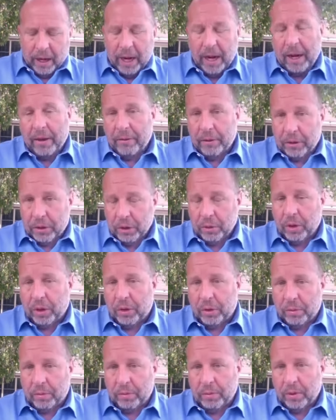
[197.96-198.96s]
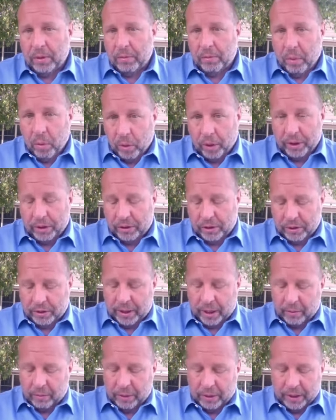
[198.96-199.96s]
and the 200 points
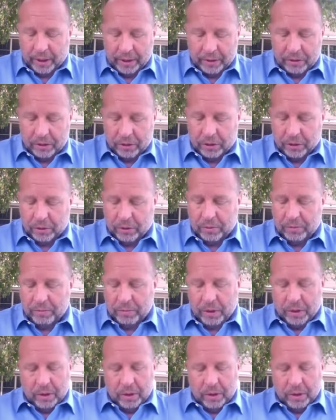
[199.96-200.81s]
that relates to.